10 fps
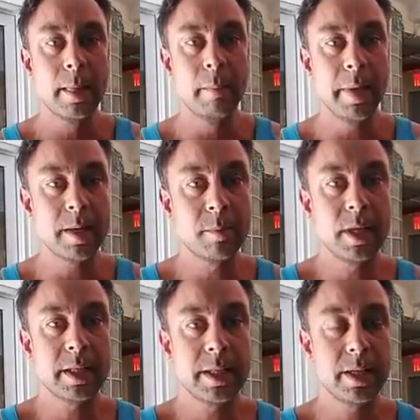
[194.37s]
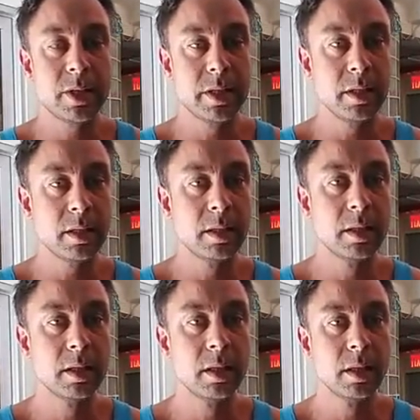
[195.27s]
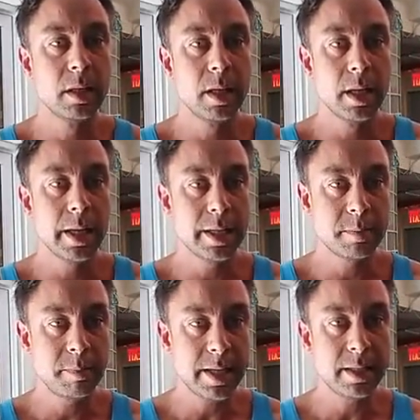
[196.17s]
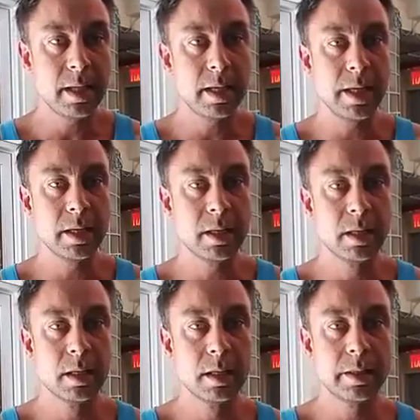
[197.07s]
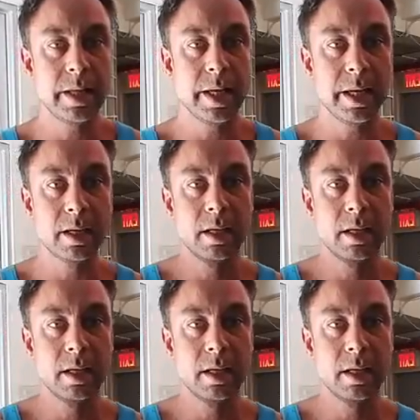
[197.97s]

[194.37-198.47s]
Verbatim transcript: Metabolic tension is basically the